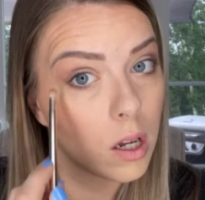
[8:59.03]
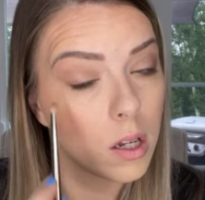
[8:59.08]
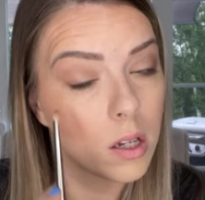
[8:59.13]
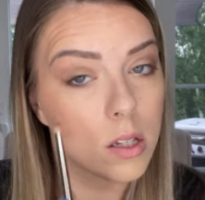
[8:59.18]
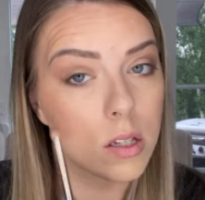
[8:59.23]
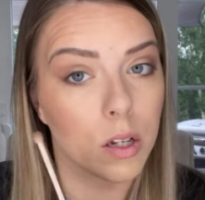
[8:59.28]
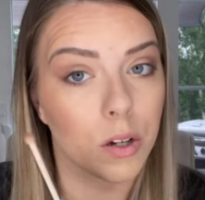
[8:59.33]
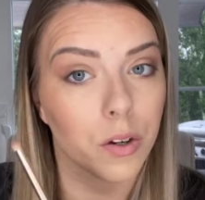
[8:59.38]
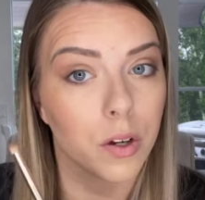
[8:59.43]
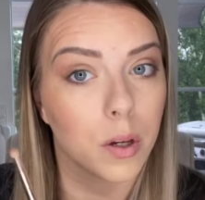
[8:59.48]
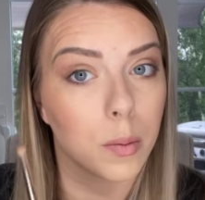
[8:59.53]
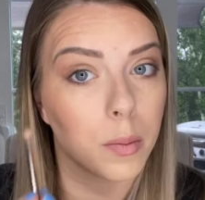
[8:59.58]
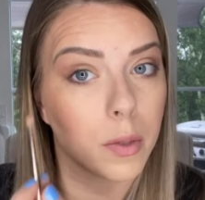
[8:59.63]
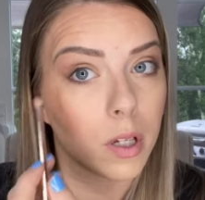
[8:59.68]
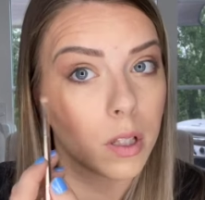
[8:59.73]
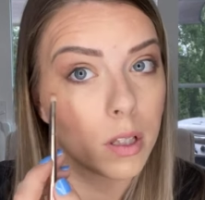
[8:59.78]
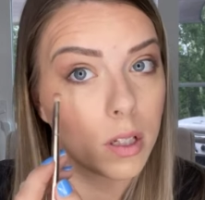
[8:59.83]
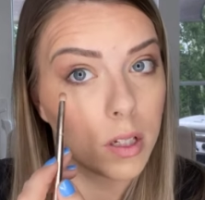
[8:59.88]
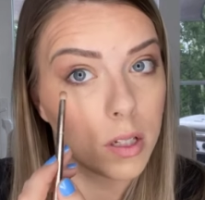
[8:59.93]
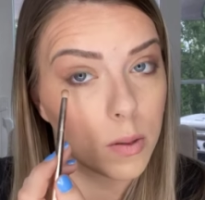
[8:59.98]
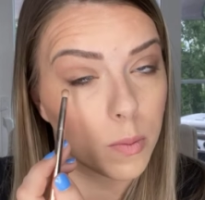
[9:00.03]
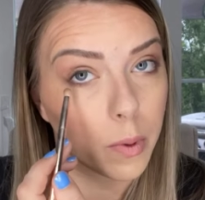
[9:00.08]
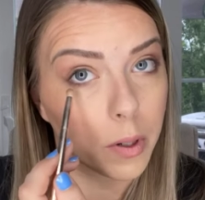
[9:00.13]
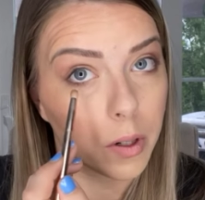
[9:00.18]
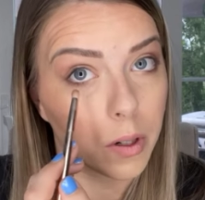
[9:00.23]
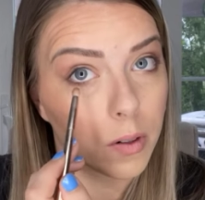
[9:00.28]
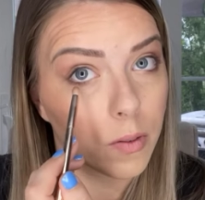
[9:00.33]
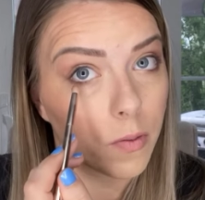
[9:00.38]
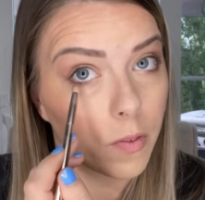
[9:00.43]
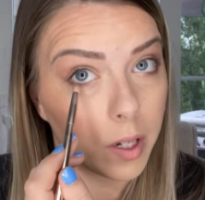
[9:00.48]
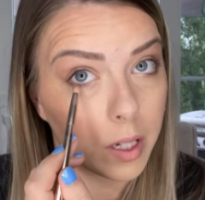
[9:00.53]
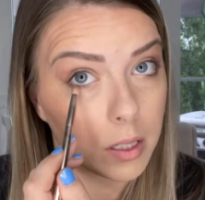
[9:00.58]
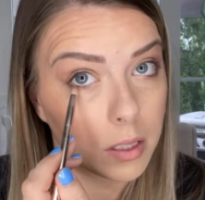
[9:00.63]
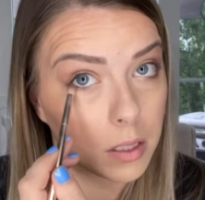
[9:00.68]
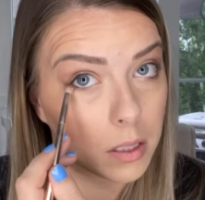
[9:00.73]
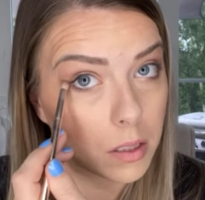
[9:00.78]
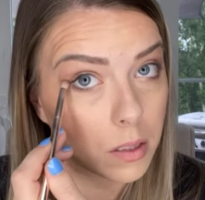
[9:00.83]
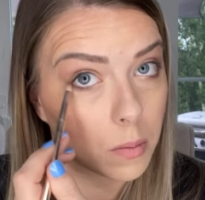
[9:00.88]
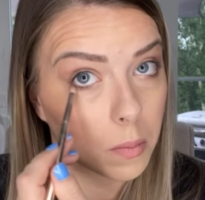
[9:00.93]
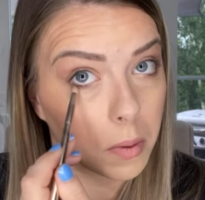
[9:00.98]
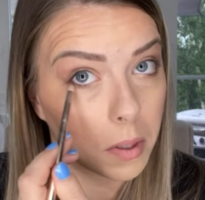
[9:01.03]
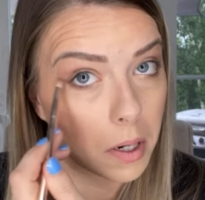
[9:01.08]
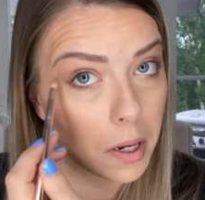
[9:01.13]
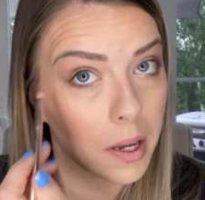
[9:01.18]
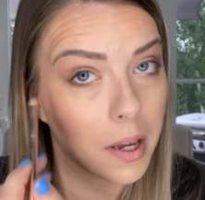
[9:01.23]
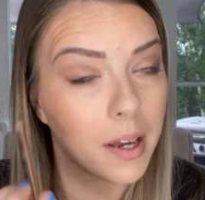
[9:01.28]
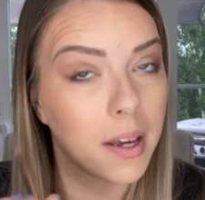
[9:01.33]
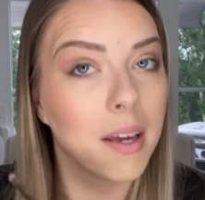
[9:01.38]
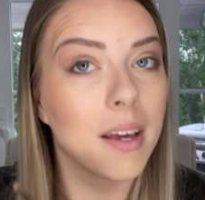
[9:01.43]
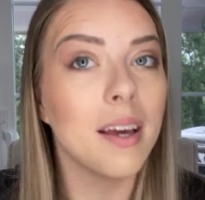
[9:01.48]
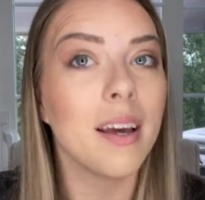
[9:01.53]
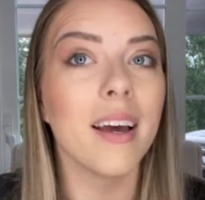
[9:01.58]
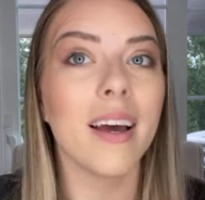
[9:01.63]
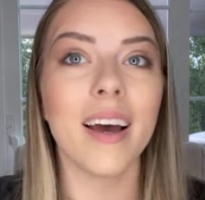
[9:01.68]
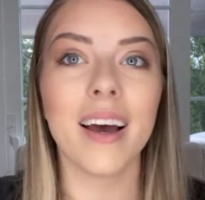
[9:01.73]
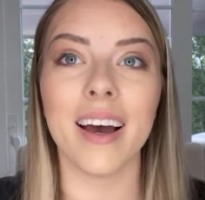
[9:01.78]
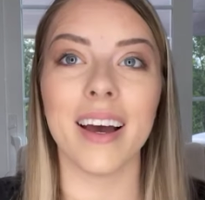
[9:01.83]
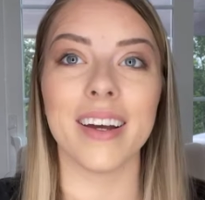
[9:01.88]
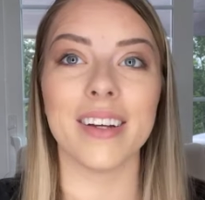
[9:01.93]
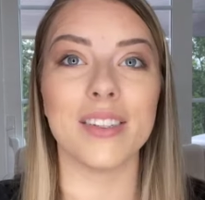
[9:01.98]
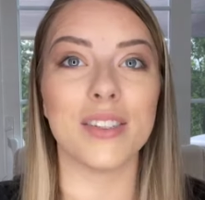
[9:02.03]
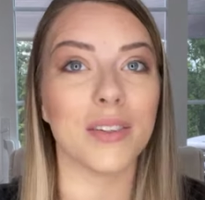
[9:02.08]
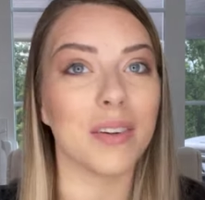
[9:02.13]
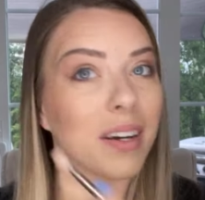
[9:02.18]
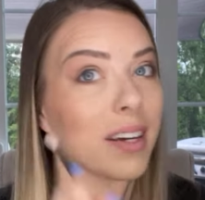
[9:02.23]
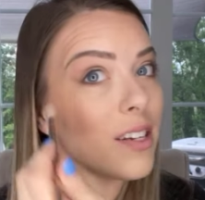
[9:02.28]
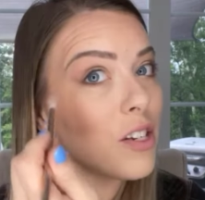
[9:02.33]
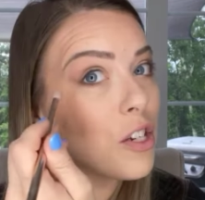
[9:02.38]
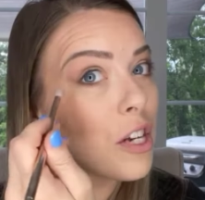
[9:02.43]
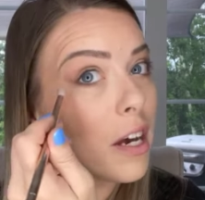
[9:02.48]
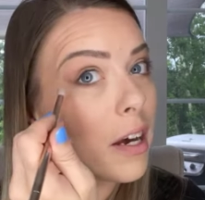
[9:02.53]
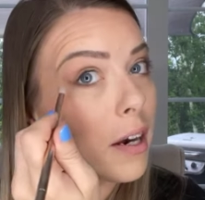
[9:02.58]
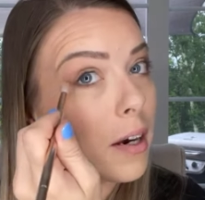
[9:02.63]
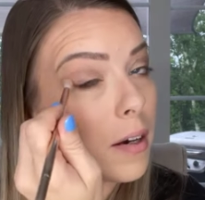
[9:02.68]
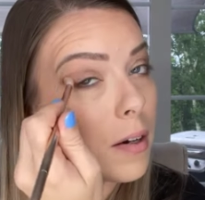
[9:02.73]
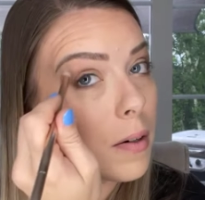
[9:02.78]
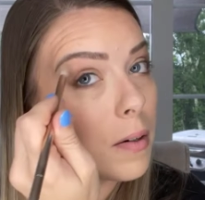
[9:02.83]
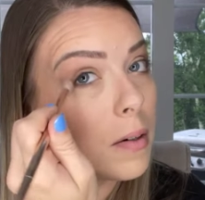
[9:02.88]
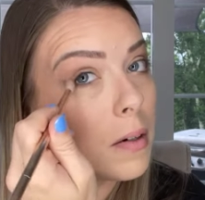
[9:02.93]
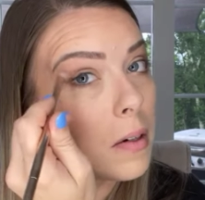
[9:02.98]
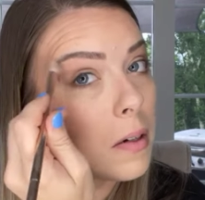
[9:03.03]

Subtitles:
Sorry, I make these weird faces when I do eyeshadow.